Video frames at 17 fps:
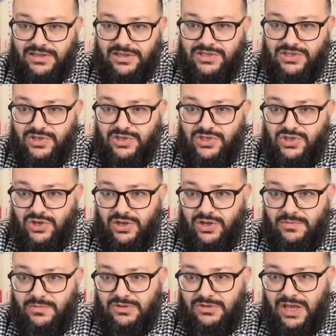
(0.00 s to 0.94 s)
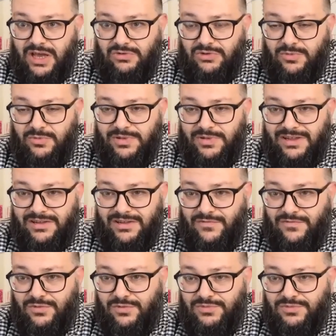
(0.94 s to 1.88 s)
It's all about how you plan
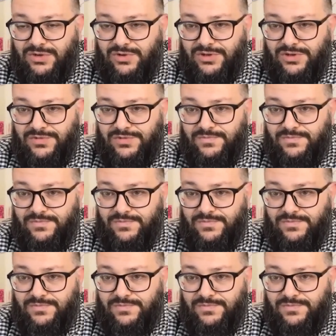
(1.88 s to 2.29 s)
it from day one.